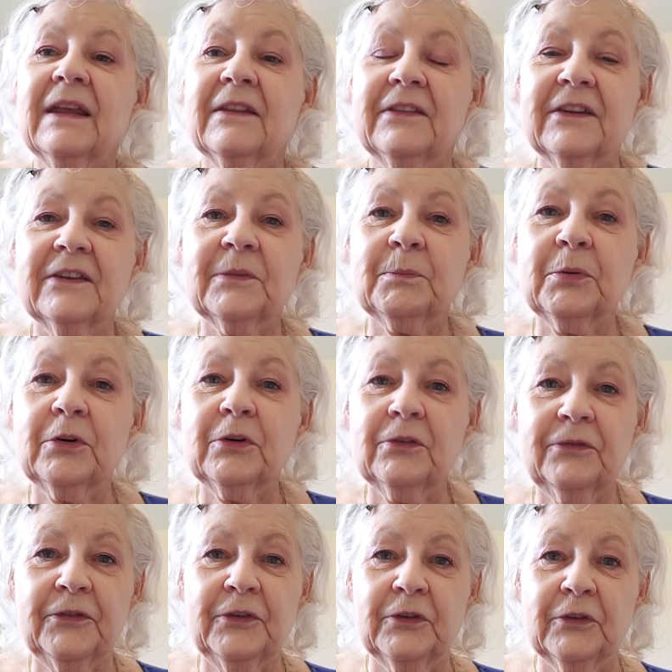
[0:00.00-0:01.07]
This
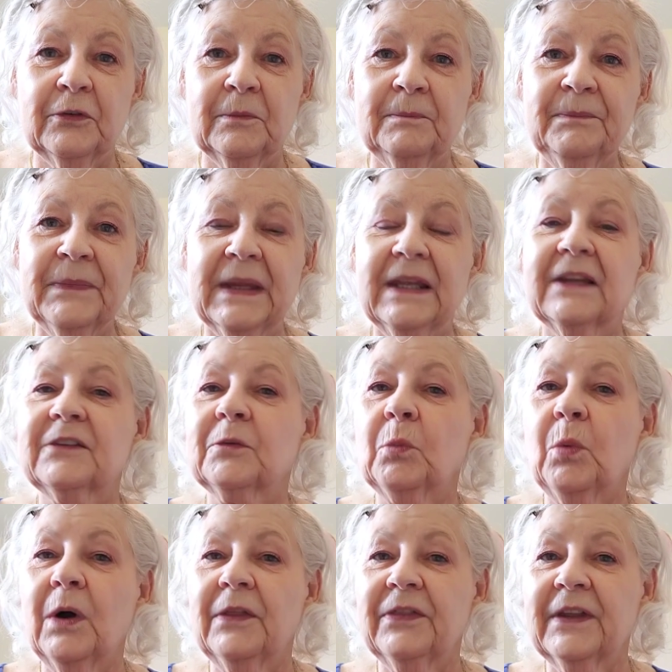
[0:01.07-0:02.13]
perfume is
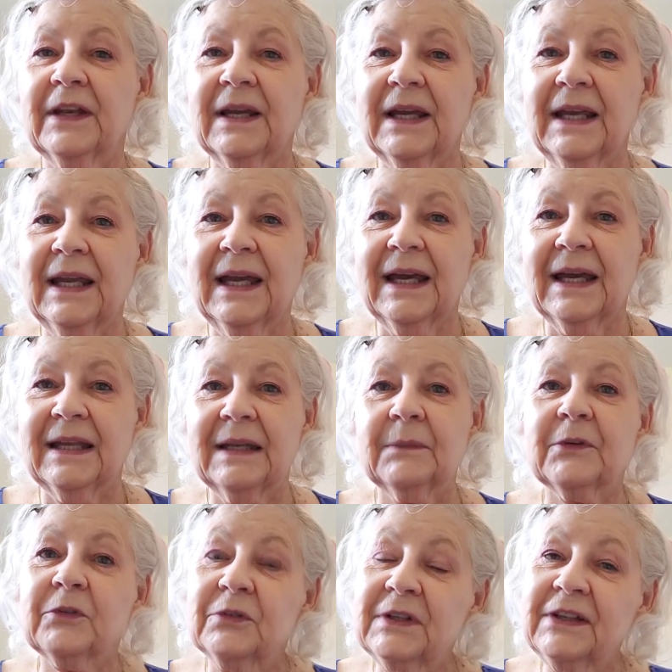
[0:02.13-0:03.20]
one that I had. It
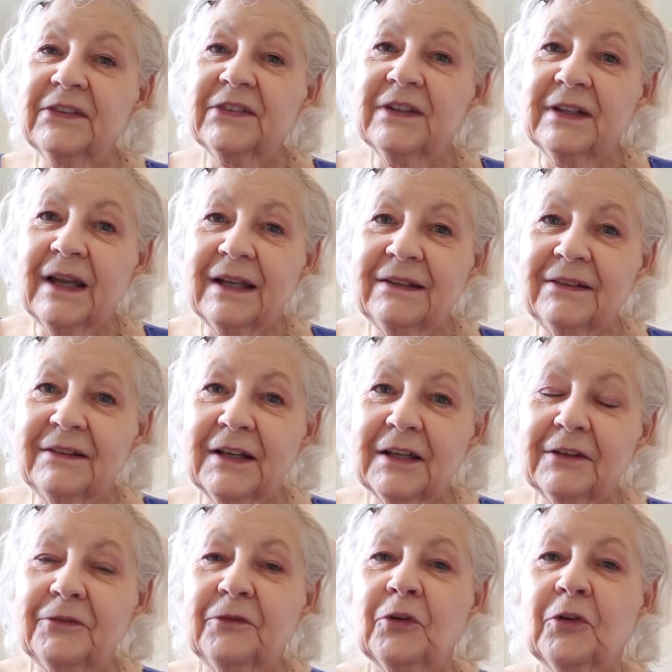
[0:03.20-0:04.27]
was released in
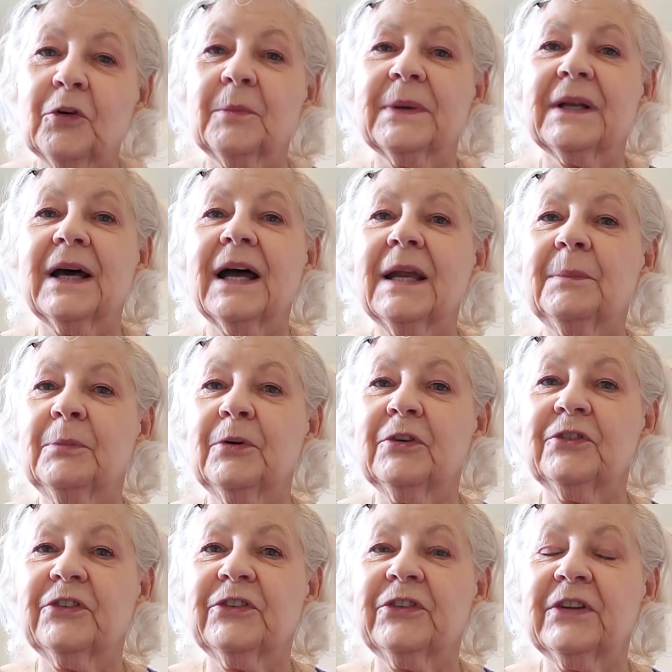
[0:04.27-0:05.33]
1994, but I
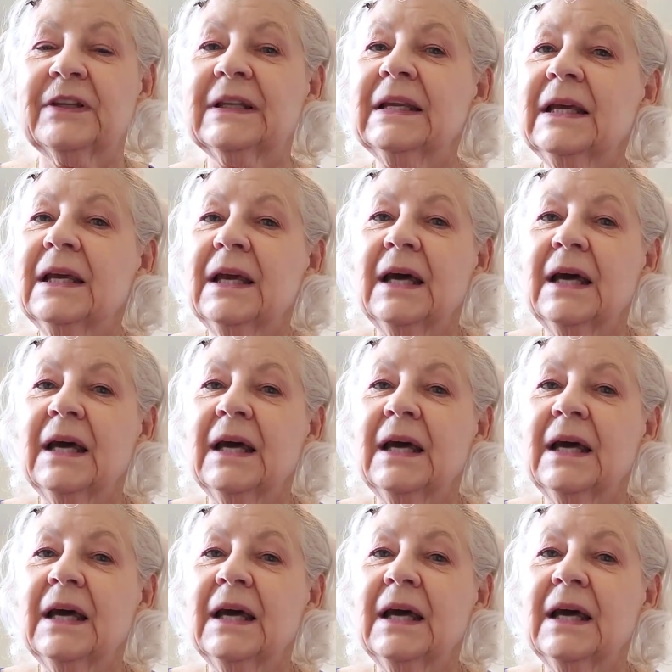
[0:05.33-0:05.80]
purchased it,